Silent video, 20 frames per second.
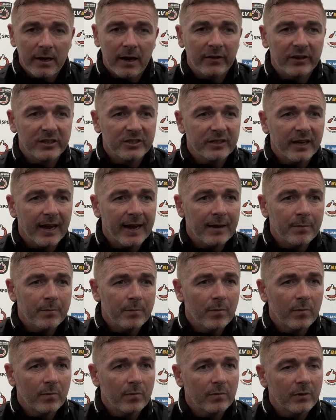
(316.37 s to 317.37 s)
and the
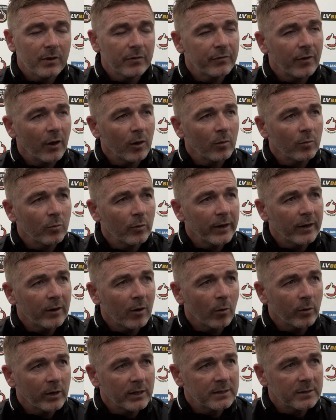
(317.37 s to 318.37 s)
same the following week
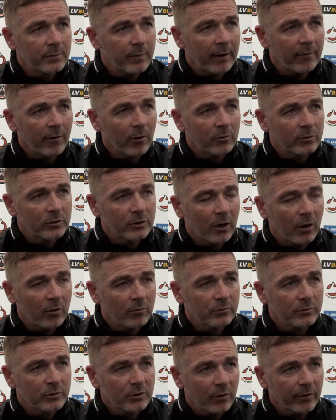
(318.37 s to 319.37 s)
going into Barrow.
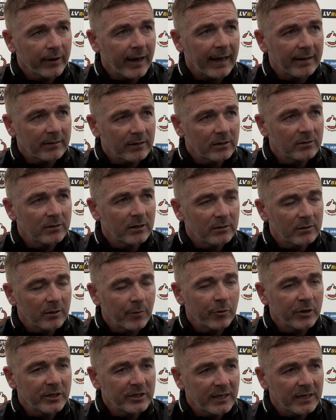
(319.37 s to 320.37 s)
So yeah, the
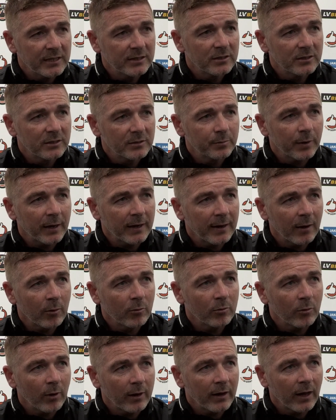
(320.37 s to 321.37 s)
pre-season's panning
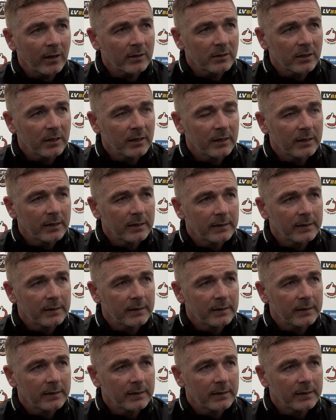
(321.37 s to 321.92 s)
out quite nicely.